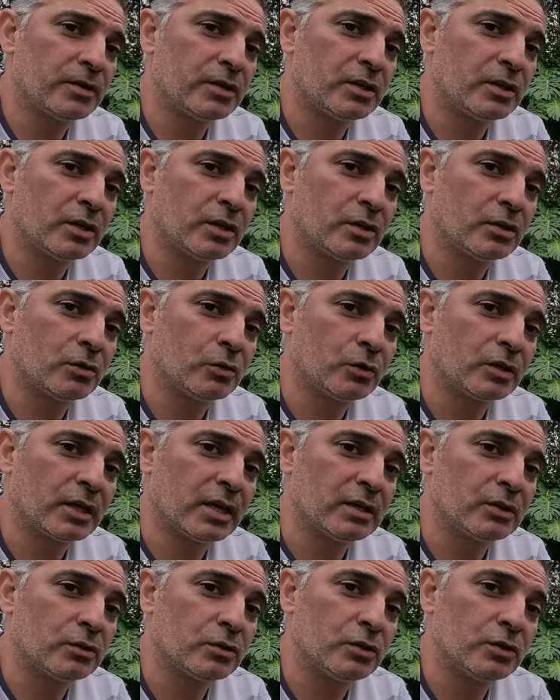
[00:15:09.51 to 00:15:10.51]
you could look
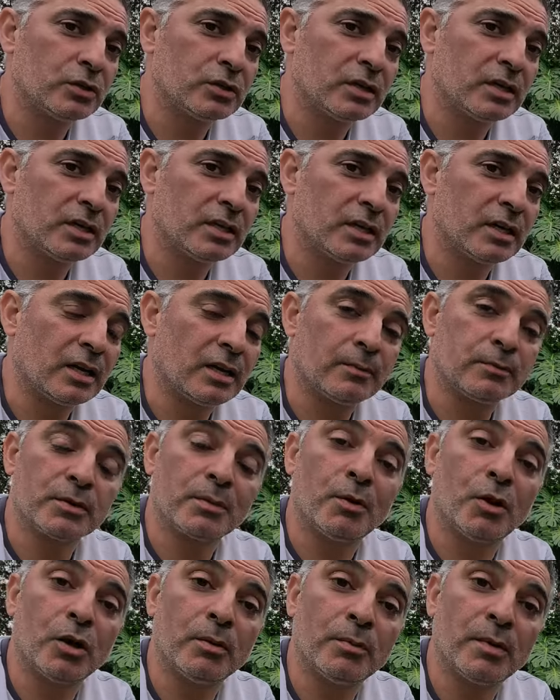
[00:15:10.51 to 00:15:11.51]
at using
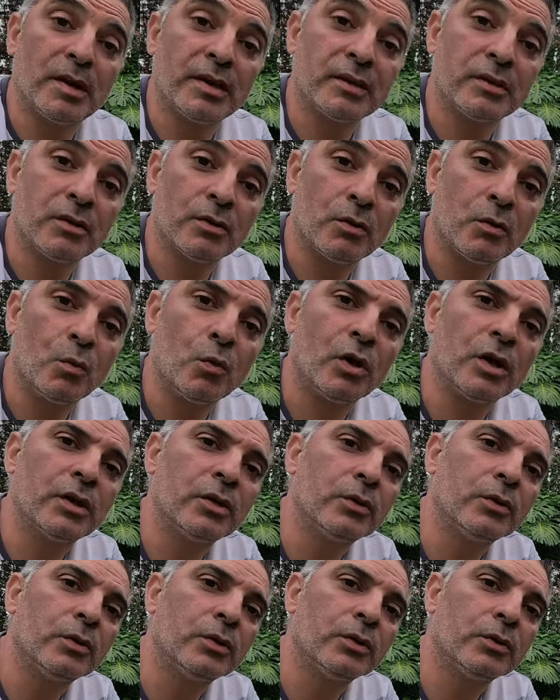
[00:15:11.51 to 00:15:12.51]
some homemade white
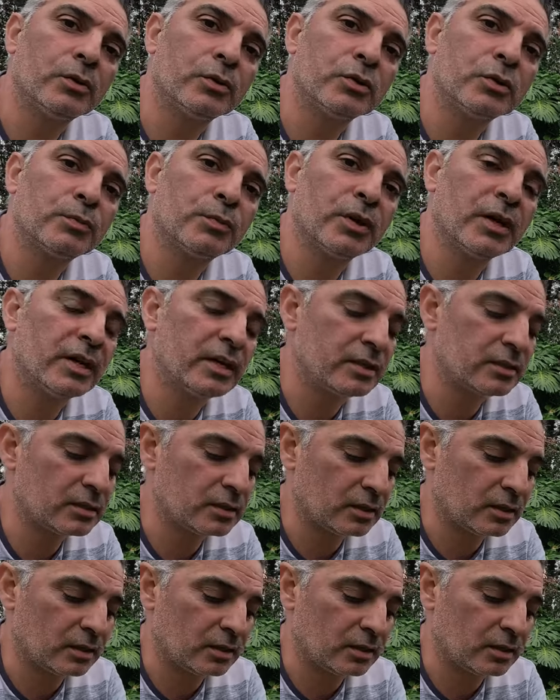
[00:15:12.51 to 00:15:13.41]
oil sprays.